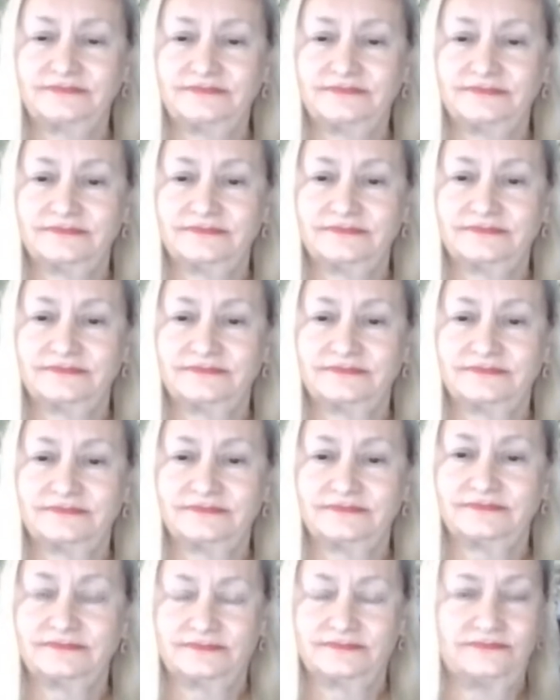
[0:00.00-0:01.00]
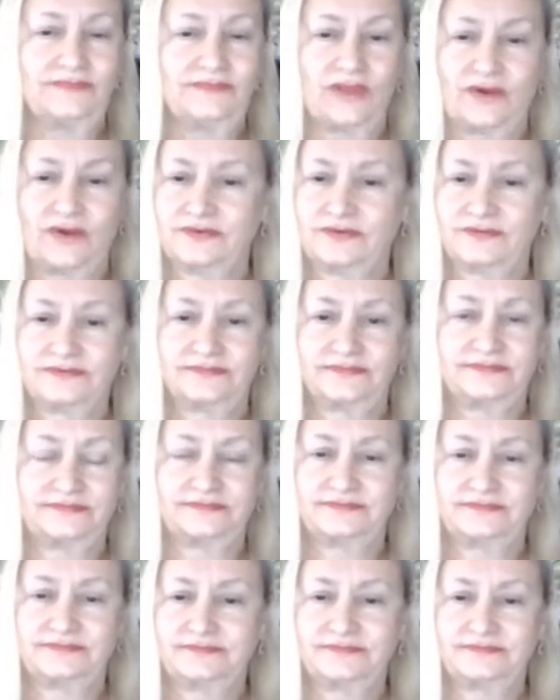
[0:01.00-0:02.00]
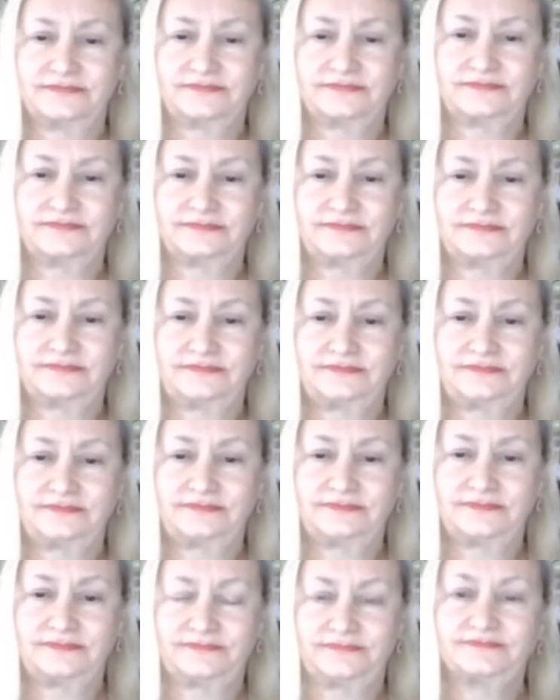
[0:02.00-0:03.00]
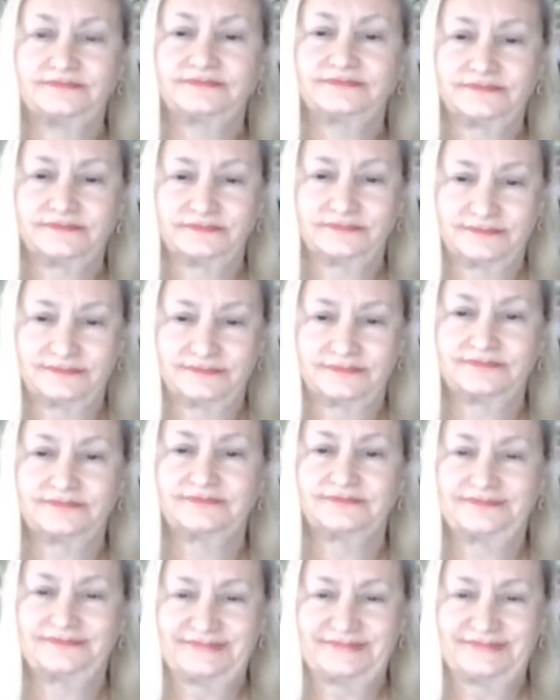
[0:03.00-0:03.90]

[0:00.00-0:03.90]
[no speech]